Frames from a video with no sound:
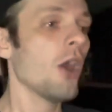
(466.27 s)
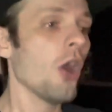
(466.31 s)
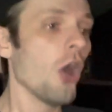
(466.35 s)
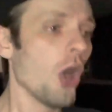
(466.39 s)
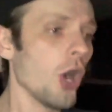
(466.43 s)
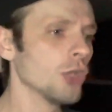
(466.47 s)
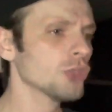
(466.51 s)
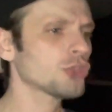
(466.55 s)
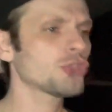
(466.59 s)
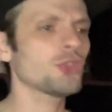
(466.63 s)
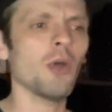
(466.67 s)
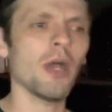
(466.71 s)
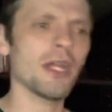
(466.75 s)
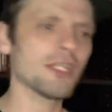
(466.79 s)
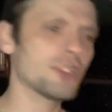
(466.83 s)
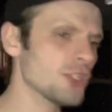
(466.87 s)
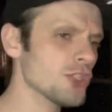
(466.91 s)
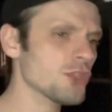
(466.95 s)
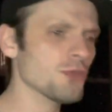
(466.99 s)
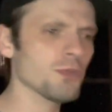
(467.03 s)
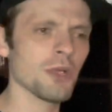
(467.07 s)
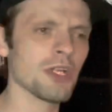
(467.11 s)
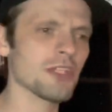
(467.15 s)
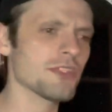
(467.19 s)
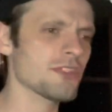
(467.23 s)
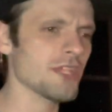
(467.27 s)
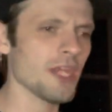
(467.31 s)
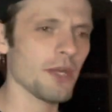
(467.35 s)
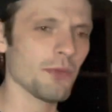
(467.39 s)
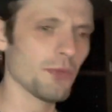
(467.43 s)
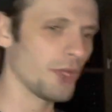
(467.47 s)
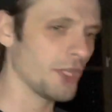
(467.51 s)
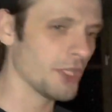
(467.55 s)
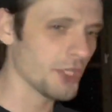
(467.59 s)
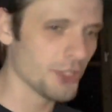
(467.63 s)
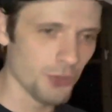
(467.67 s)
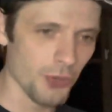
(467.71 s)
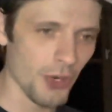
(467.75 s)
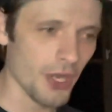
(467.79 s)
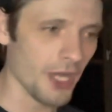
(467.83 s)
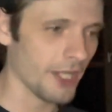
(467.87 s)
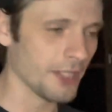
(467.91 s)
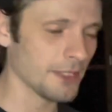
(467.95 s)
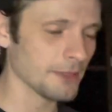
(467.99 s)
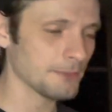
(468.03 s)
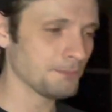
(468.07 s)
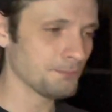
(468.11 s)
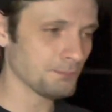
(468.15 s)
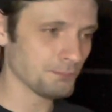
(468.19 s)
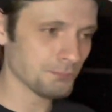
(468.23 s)
Also, I just want to say really
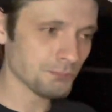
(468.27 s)
quick,